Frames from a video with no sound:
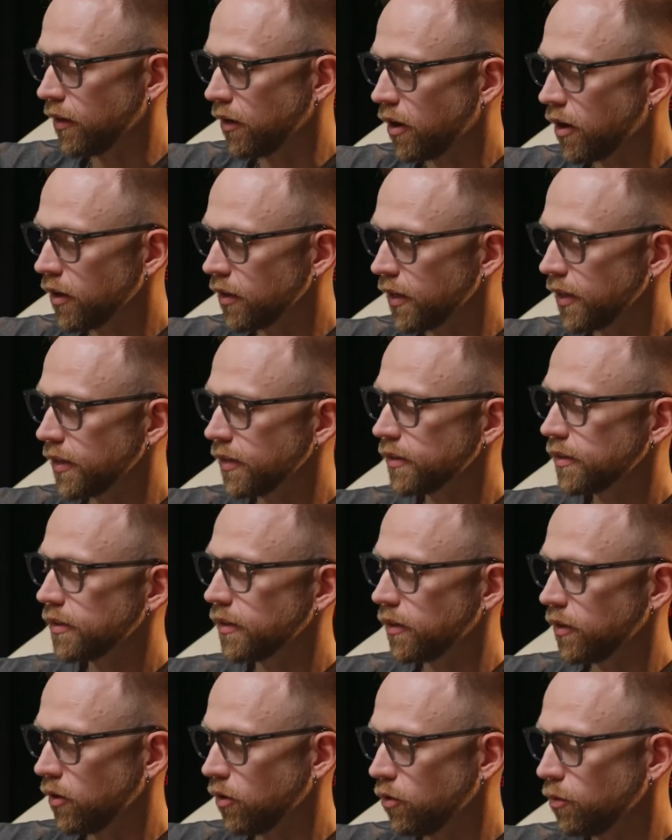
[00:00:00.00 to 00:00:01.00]
honest
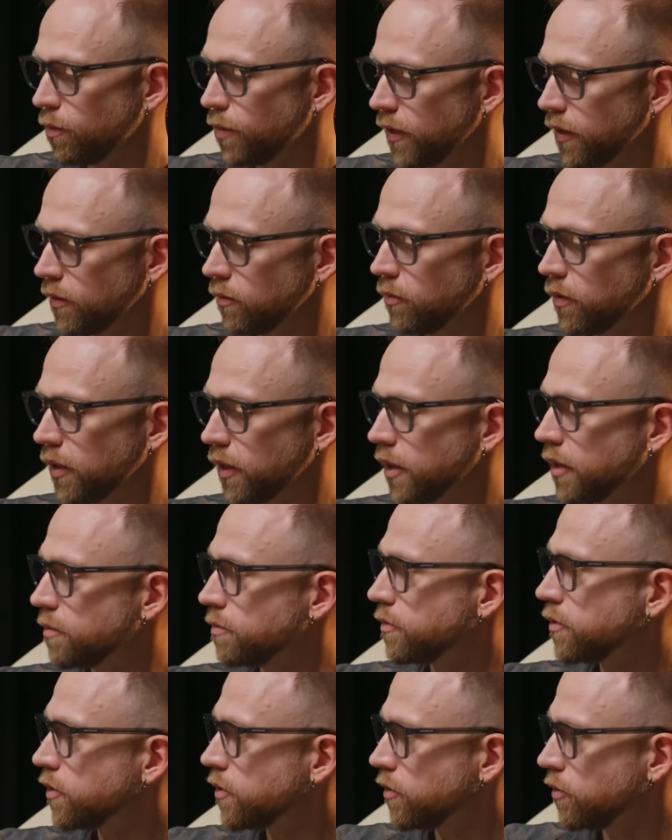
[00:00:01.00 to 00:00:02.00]
and open when it
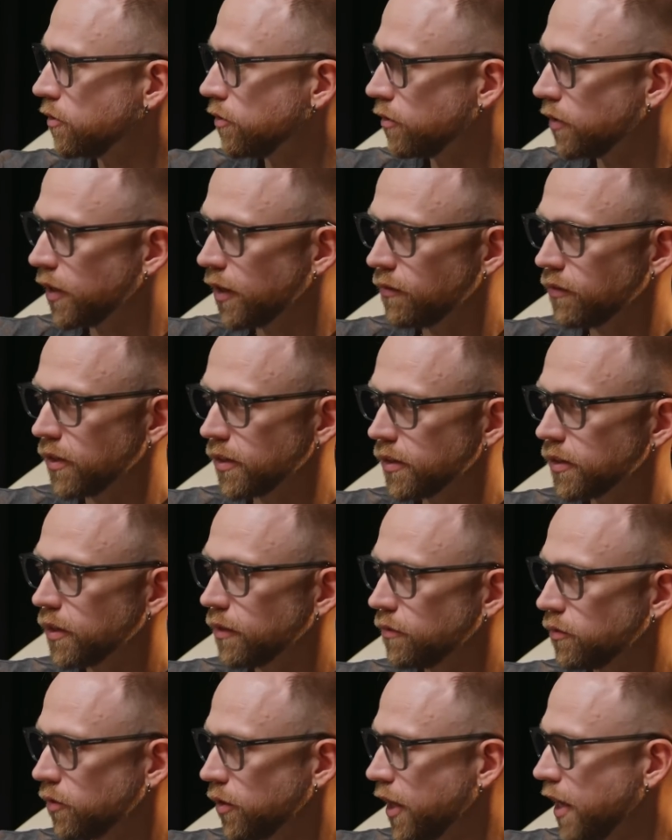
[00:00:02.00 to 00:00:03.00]
comes to giving
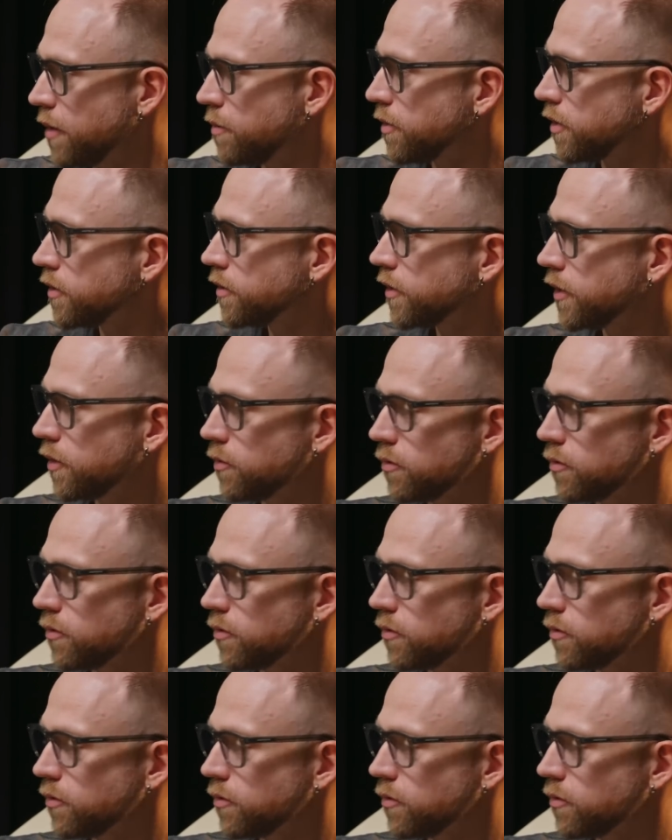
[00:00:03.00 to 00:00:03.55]
stuff to gamers. There